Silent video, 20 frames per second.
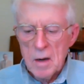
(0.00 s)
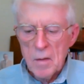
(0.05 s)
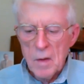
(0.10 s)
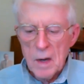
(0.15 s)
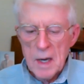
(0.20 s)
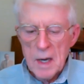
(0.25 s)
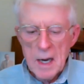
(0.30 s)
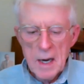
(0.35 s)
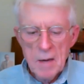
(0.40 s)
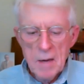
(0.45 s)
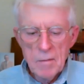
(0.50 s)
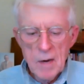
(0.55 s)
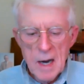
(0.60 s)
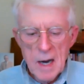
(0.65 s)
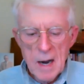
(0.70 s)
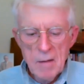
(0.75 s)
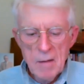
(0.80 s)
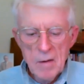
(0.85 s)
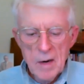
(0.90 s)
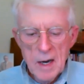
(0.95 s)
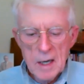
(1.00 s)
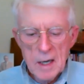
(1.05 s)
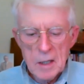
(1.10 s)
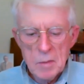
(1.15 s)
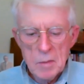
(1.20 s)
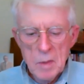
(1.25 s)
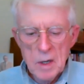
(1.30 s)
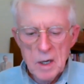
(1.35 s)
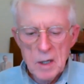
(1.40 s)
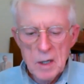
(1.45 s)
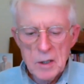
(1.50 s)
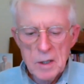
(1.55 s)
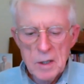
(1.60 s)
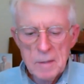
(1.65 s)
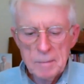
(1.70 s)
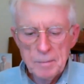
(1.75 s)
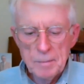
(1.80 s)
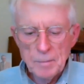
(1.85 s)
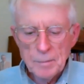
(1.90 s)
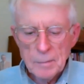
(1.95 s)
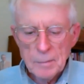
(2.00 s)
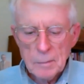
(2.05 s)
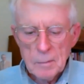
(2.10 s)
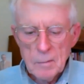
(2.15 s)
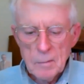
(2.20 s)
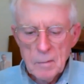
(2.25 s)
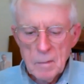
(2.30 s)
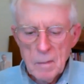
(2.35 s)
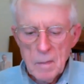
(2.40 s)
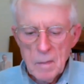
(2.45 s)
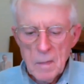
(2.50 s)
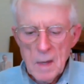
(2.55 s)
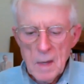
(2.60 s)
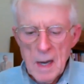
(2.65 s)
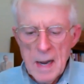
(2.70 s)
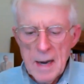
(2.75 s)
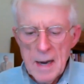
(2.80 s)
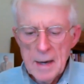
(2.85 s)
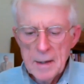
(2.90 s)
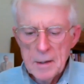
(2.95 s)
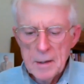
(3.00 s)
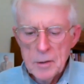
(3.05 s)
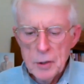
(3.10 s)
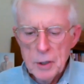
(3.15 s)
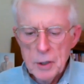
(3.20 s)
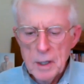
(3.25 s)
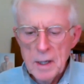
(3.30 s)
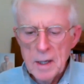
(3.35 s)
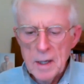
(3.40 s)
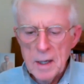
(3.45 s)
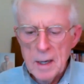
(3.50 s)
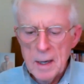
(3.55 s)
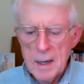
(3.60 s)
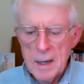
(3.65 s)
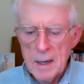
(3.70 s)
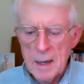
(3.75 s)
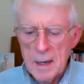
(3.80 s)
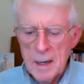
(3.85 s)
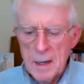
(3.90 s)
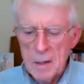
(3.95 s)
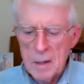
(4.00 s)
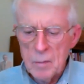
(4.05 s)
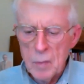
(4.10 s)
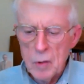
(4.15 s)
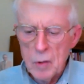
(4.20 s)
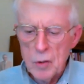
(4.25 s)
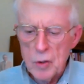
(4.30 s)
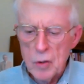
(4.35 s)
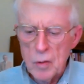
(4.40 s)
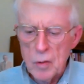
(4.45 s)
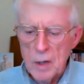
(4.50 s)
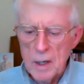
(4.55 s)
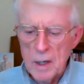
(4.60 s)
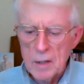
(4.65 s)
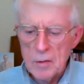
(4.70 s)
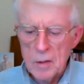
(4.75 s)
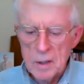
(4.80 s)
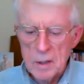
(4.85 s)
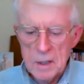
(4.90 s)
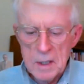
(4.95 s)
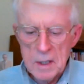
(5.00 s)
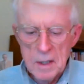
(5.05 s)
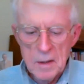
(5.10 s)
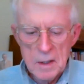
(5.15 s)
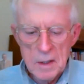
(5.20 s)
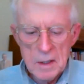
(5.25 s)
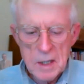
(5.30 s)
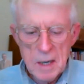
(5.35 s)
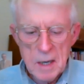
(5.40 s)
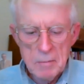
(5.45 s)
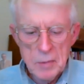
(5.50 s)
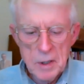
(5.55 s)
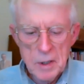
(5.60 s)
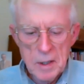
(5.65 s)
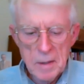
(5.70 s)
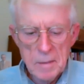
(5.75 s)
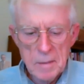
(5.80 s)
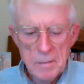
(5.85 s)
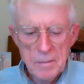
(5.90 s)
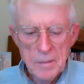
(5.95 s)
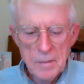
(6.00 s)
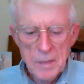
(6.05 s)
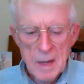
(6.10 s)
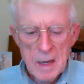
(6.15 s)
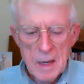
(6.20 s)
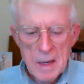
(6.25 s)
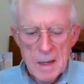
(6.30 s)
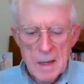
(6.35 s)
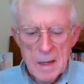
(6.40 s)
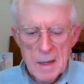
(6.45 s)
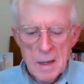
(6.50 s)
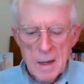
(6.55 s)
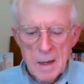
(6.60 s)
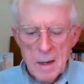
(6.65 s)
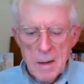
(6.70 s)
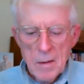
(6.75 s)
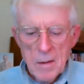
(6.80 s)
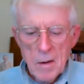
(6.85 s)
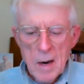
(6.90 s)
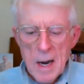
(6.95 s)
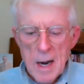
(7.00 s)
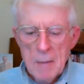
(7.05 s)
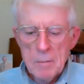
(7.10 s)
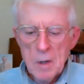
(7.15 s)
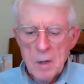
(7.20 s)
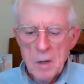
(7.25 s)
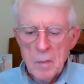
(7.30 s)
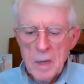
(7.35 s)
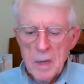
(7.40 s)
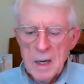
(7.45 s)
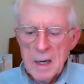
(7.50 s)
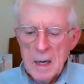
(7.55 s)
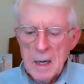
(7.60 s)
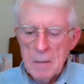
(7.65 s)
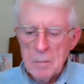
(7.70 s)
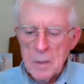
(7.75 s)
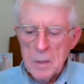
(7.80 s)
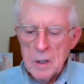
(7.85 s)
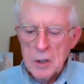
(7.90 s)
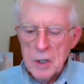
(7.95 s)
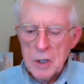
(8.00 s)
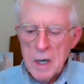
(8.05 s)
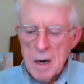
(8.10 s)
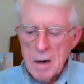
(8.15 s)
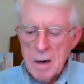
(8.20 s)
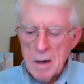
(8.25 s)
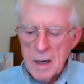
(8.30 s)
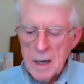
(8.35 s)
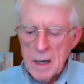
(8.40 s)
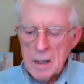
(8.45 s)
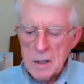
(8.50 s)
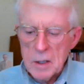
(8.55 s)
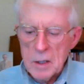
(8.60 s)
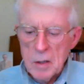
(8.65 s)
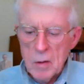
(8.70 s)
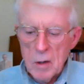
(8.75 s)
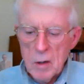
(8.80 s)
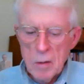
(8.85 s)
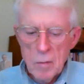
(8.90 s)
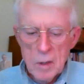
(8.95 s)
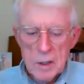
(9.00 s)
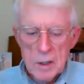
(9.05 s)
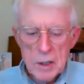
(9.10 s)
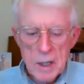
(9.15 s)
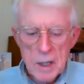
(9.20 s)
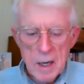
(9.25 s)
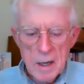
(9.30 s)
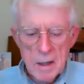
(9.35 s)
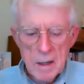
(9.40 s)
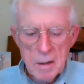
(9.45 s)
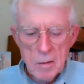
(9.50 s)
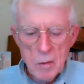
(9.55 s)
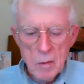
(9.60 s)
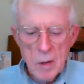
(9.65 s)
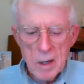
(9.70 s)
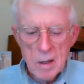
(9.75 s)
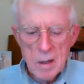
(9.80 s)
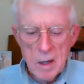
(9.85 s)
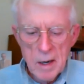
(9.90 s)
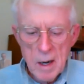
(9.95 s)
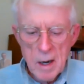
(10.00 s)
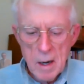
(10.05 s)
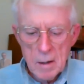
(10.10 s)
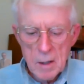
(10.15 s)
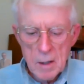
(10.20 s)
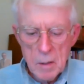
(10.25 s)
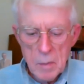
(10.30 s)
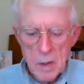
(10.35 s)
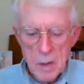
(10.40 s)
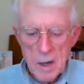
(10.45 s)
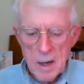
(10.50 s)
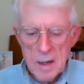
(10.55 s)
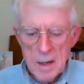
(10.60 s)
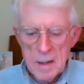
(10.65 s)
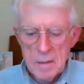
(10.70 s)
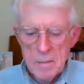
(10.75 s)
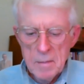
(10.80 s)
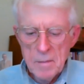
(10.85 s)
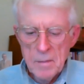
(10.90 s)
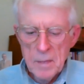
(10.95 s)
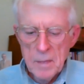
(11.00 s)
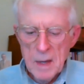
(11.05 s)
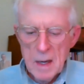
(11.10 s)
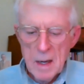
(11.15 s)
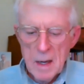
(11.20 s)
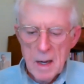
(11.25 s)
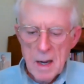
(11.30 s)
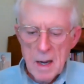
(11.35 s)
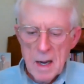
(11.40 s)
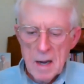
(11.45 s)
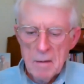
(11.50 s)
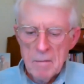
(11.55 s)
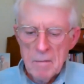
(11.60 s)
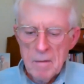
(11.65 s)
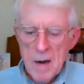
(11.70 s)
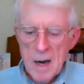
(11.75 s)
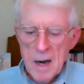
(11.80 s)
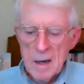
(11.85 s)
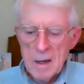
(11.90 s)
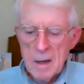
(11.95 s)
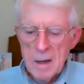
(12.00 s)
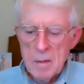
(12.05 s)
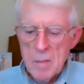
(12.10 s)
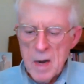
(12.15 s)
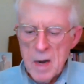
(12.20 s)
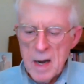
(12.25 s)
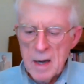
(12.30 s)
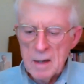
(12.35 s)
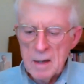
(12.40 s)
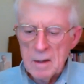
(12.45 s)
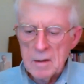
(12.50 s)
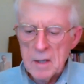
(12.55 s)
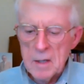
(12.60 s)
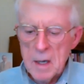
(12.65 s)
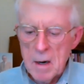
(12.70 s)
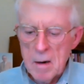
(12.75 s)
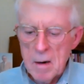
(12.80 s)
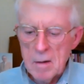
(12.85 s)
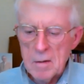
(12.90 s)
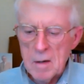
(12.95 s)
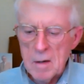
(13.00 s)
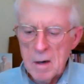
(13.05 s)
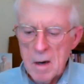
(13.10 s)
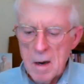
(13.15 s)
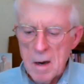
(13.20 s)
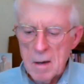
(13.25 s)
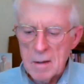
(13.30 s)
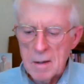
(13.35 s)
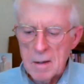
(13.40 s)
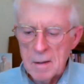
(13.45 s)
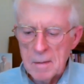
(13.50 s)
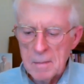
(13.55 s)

cave diving expedition, and she and I had mutual interest in the subject. There happened to be an empty chair next to her, which I quickly occupied, and finally met Tara Tanaka.